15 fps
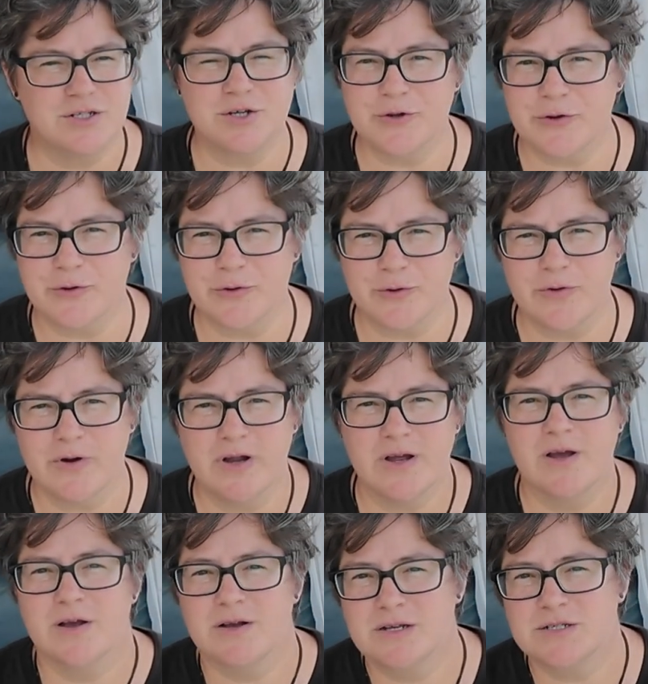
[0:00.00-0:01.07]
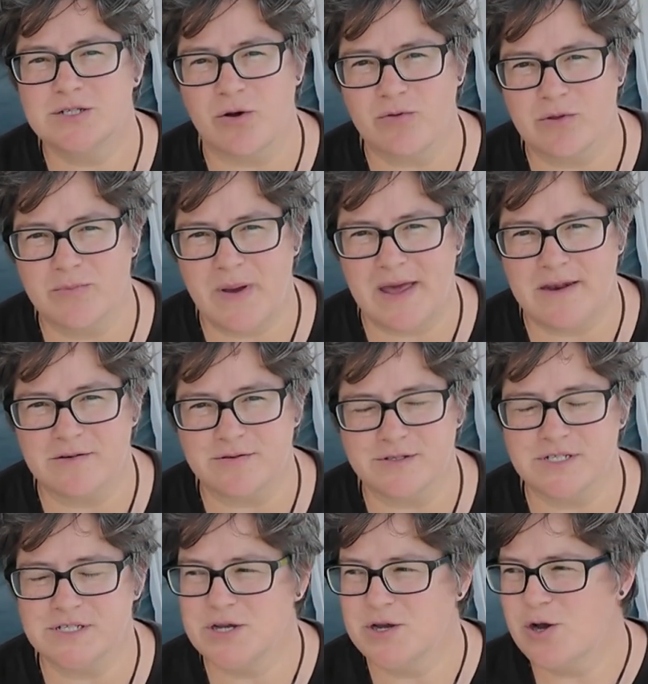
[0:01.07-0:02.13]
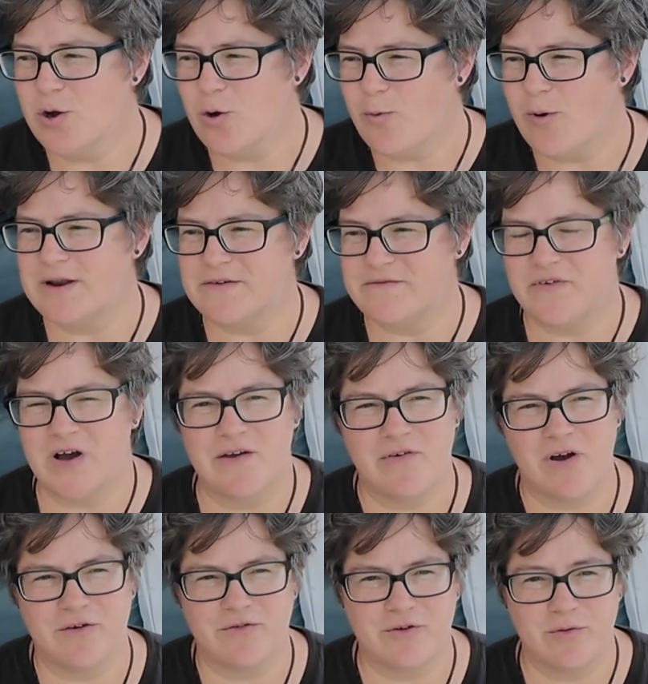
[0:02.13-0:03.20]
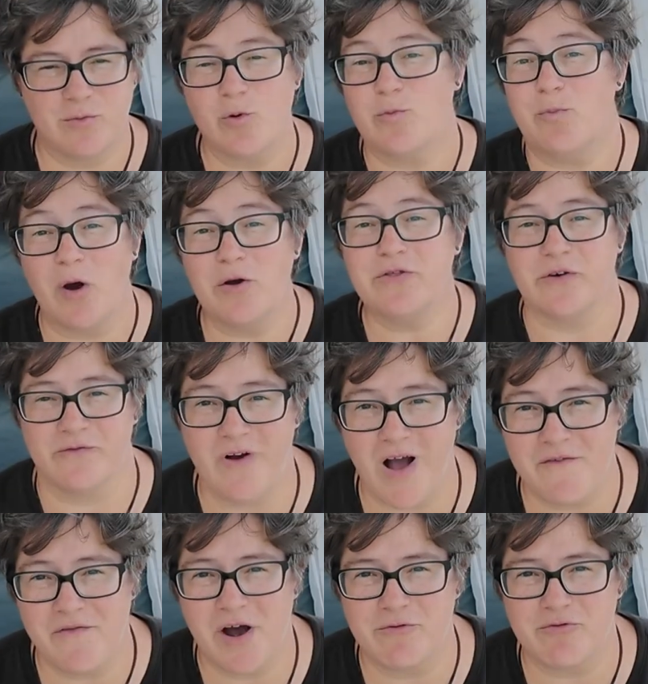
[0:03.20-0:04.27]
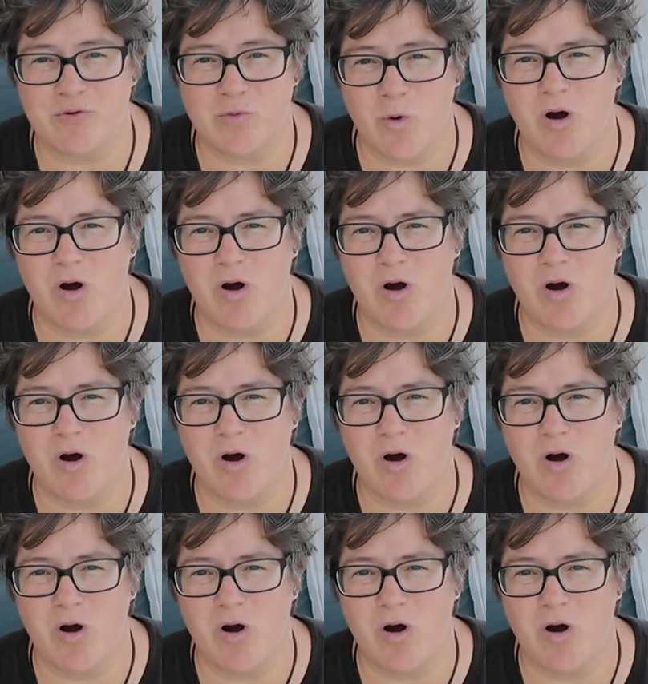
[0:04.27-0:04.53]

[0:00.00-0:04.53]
two solar panels, one at 500, well both at 500